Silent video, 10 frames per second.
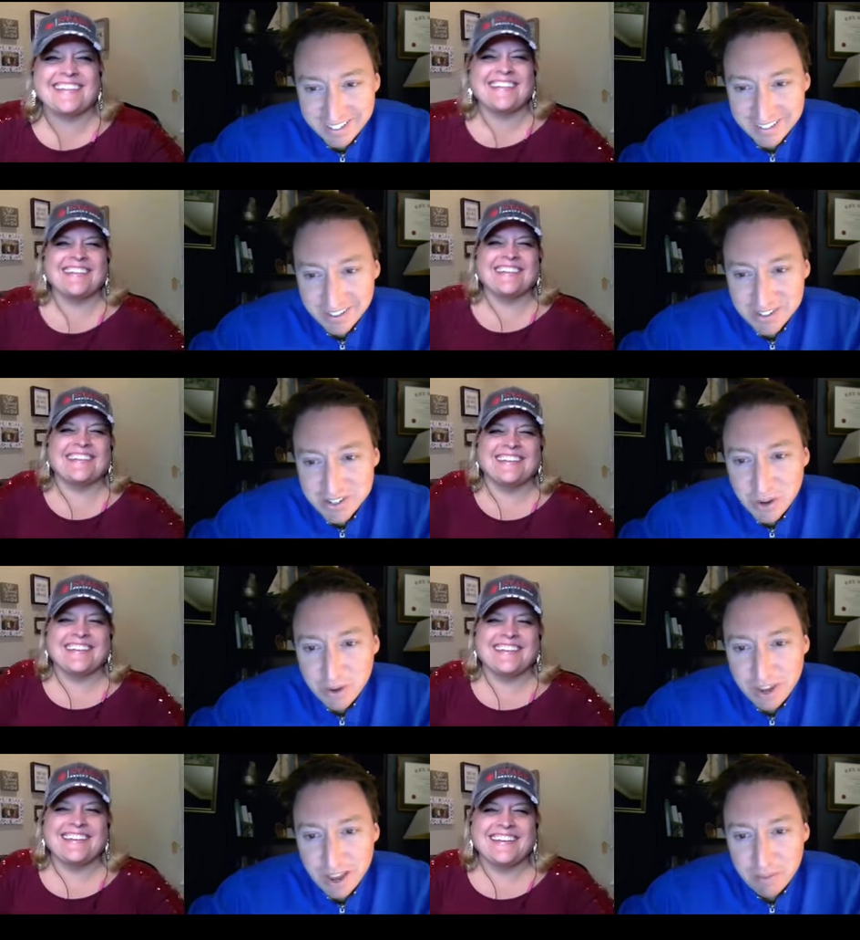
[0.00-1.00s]
Speaker 1: there is no
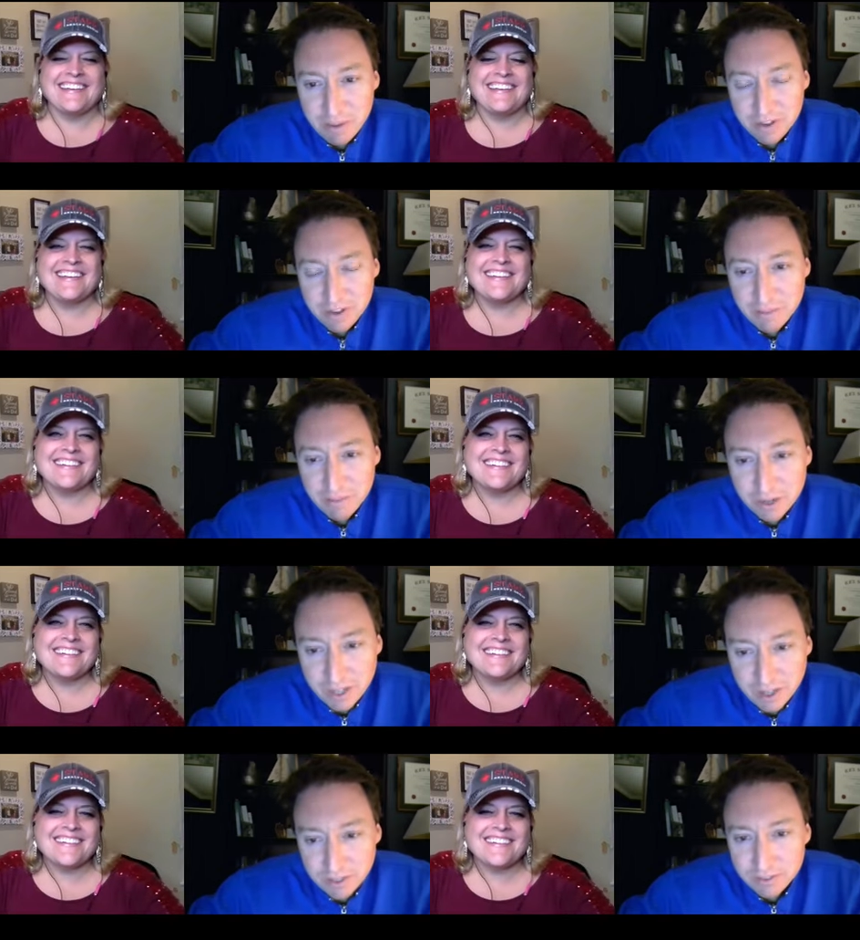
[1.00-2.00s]
cap on the number of
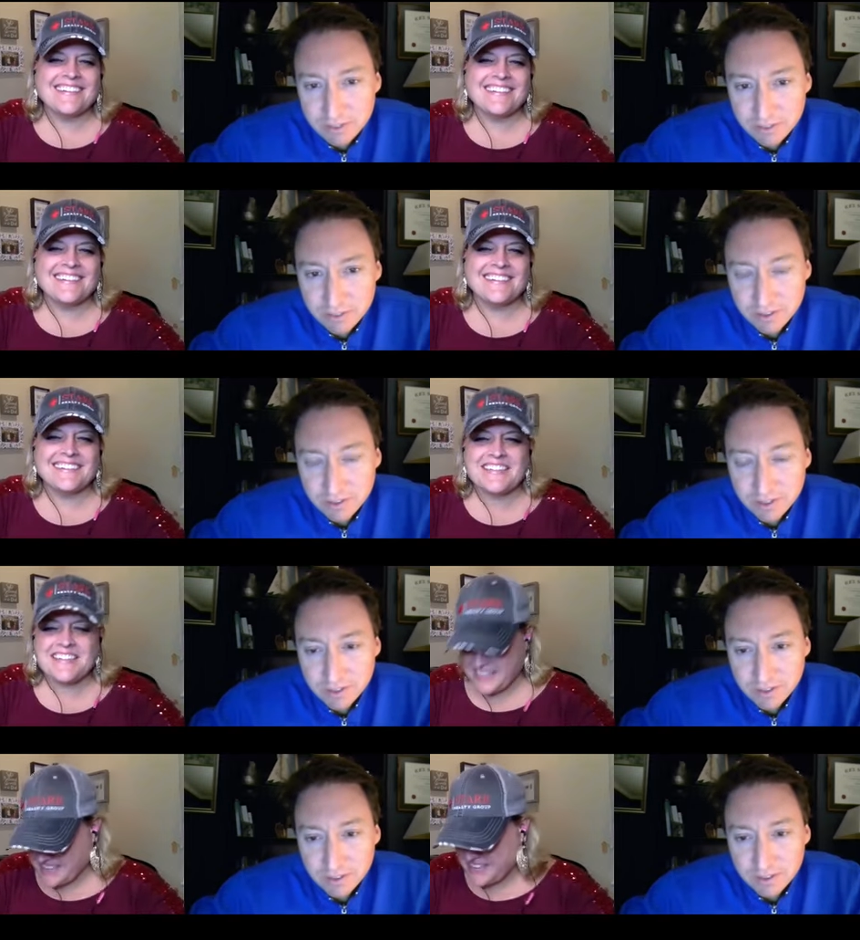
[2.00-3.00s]
kids.
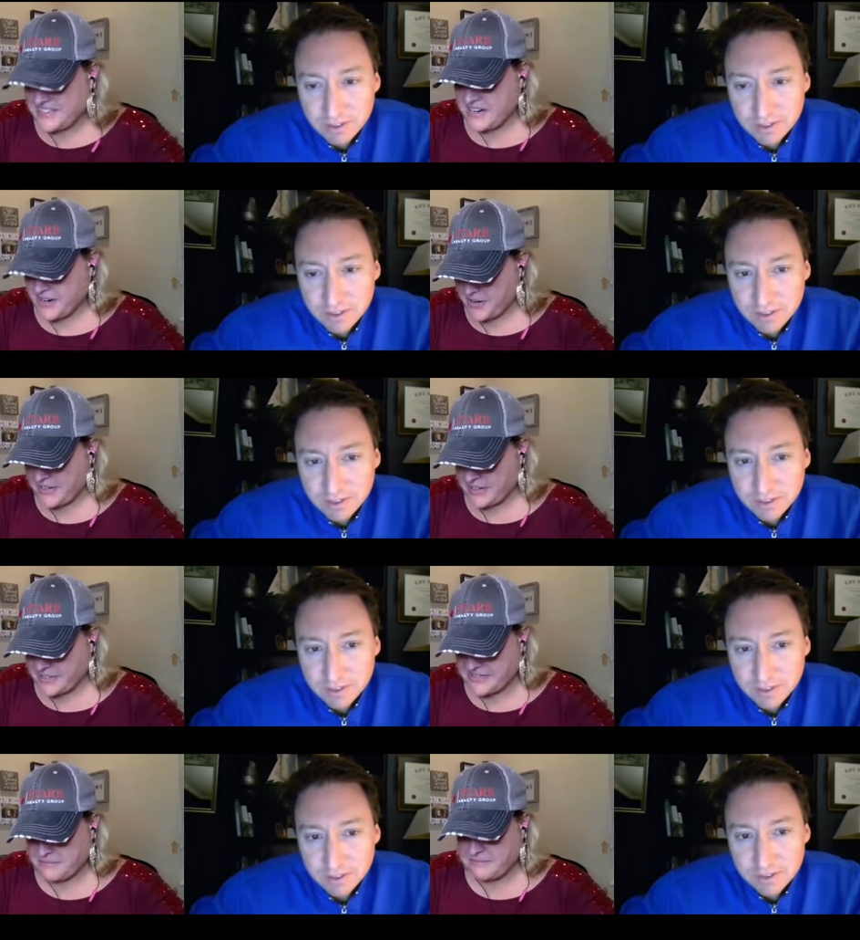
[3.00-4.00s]
Speaker 2: All right,
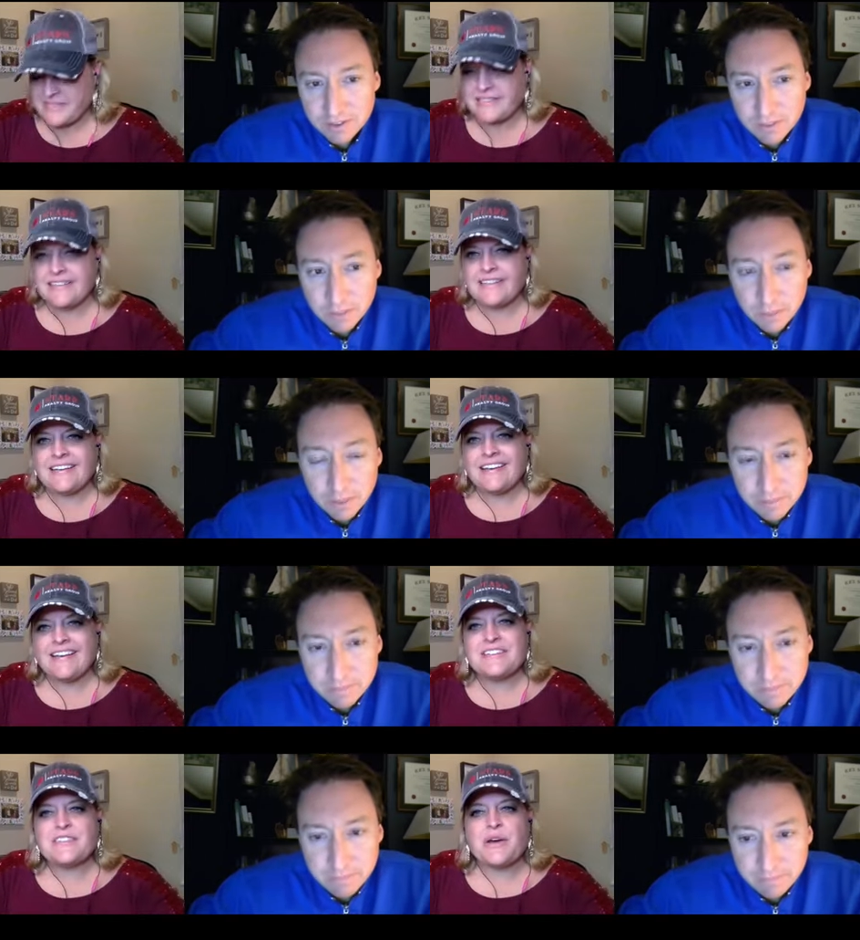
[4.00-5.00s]
awesome.
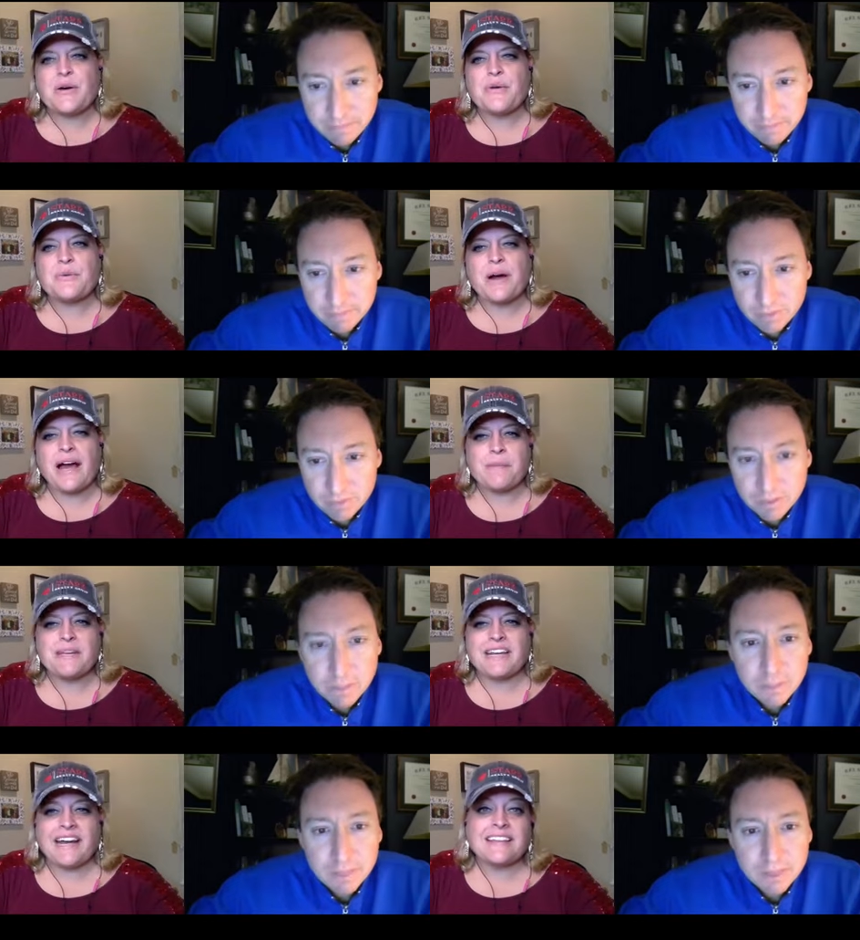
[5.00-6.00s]
So, I
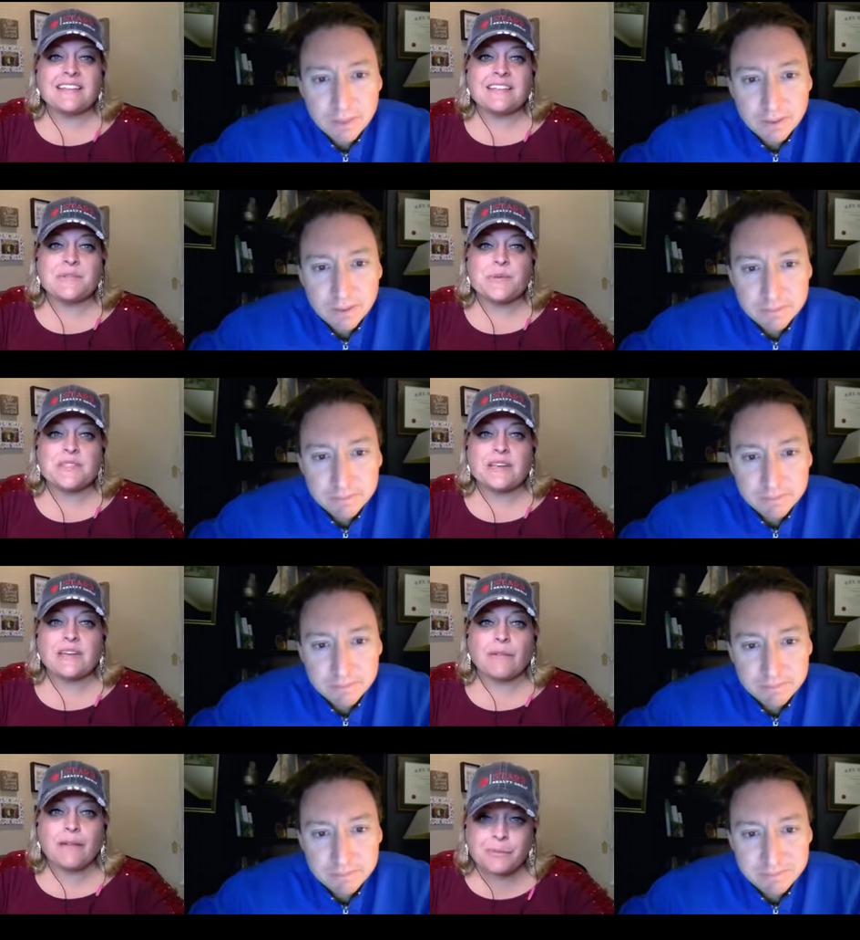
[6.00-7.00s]
mean, I think this was
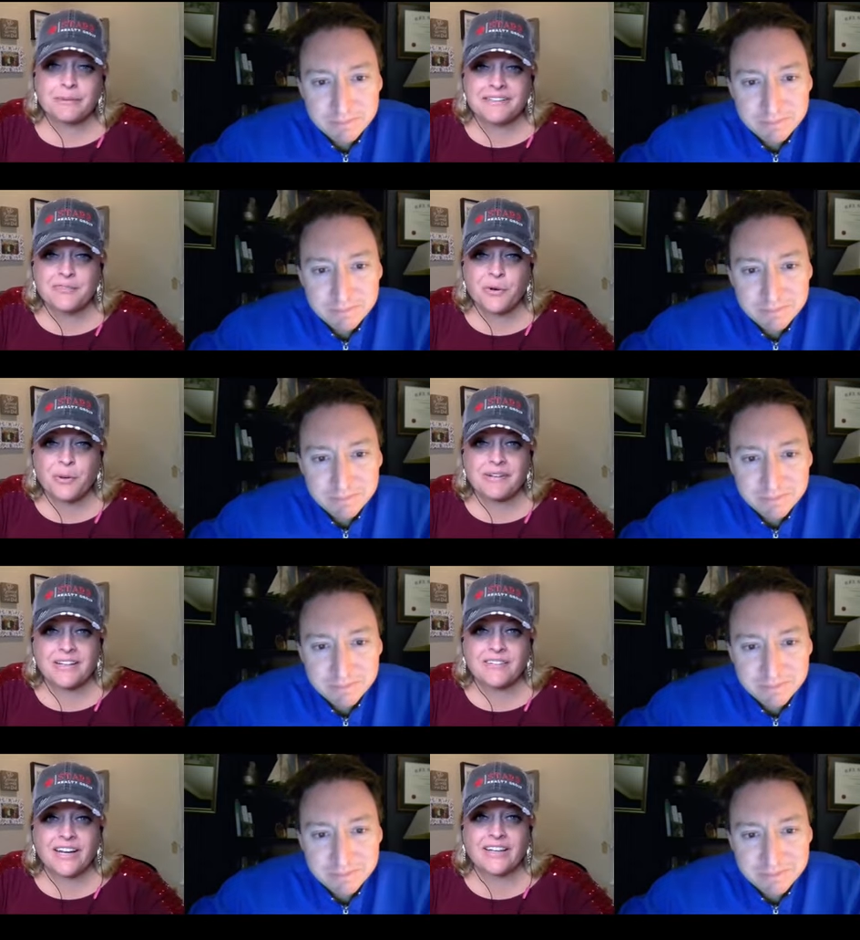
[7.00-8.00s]
incredibly
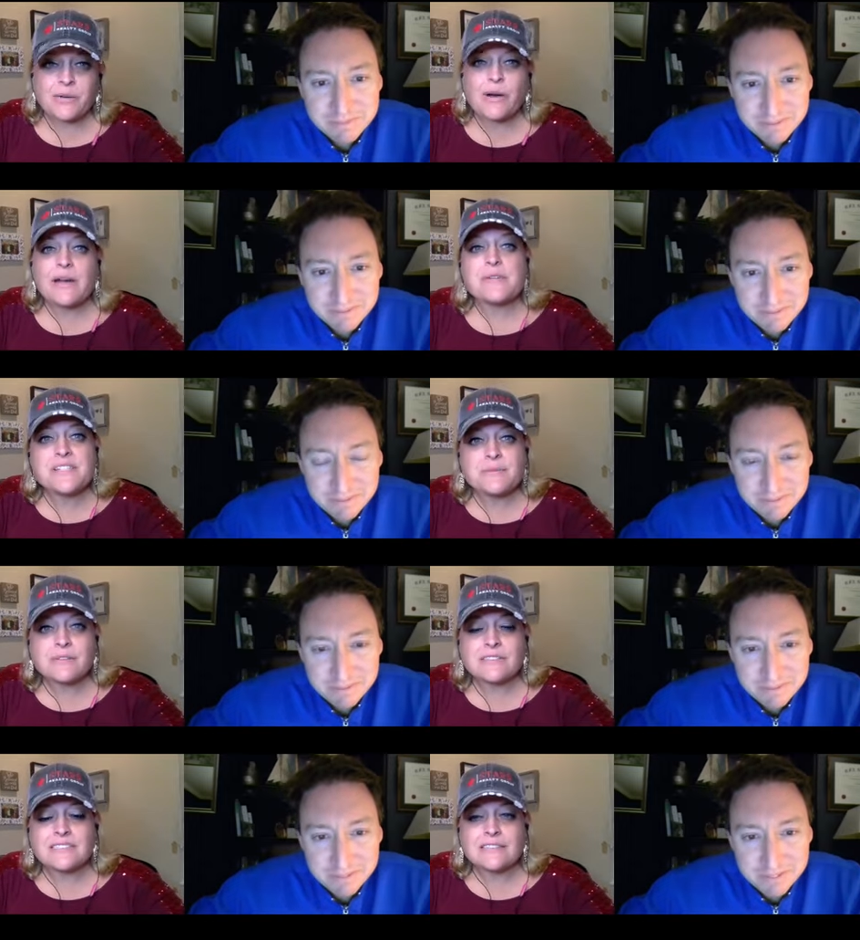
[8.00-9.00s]
informative. I know I was
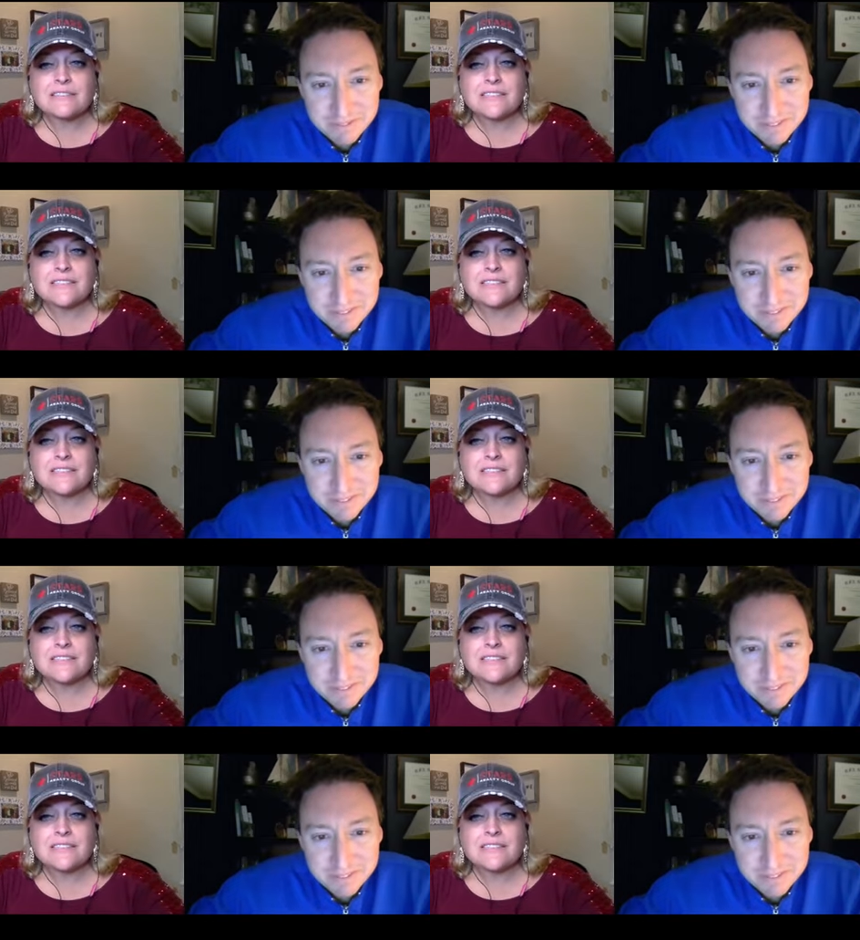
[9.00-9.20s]
thrilled to hear